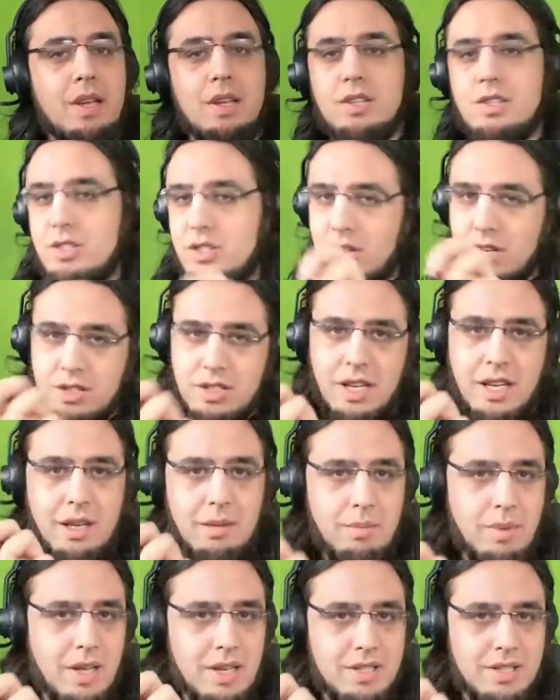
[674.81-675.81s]
It's not
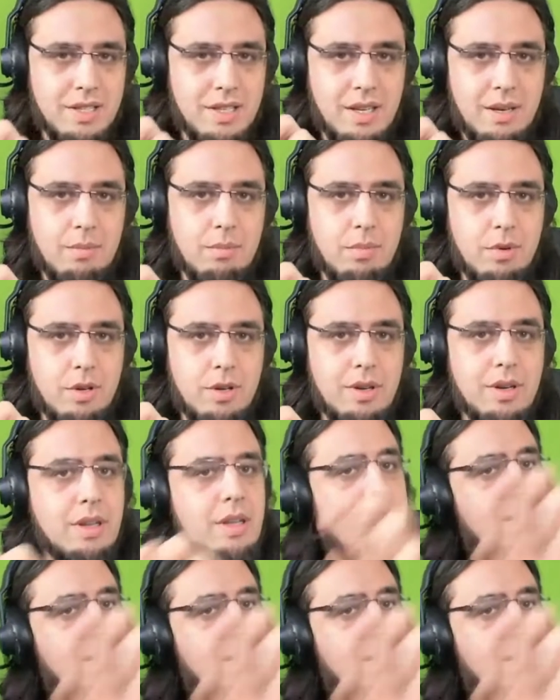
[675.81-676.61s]
taking place in the input.